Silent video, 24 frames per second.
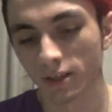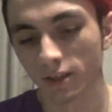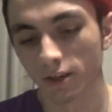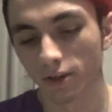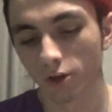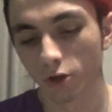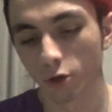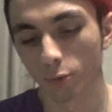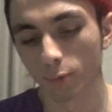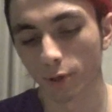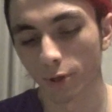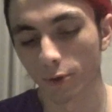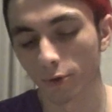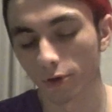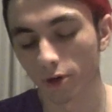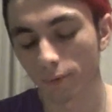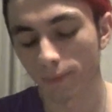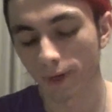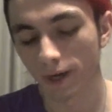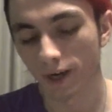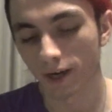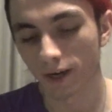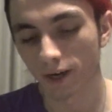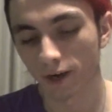or
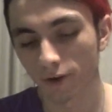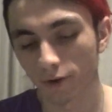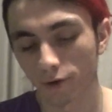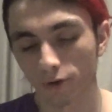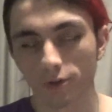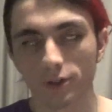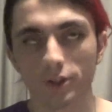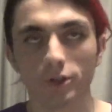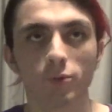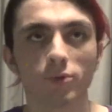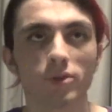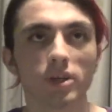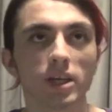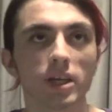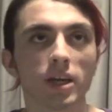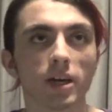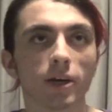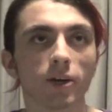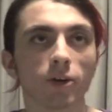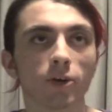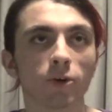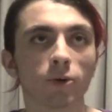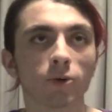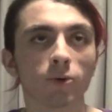Pokemon or
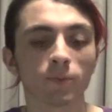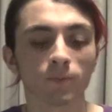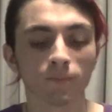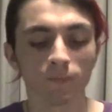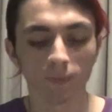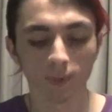Yu-Gi-Oh.